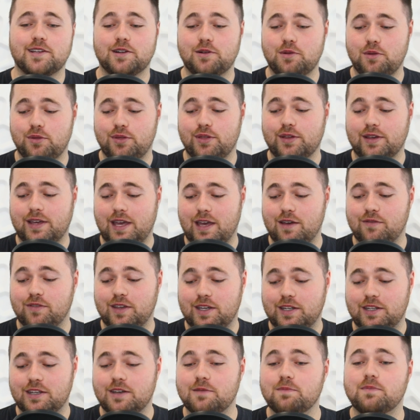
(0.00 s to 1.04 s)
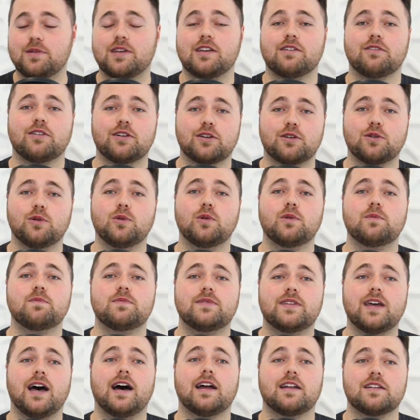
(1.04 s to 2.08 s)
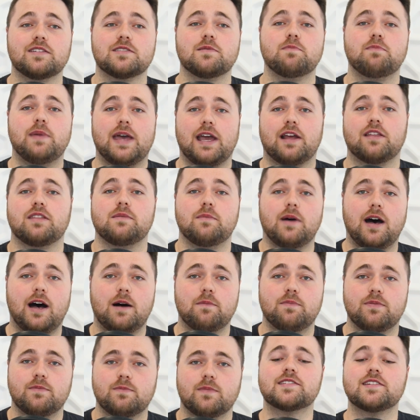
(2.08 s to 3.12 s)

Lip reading: I don't think, have any empirical data to back them up.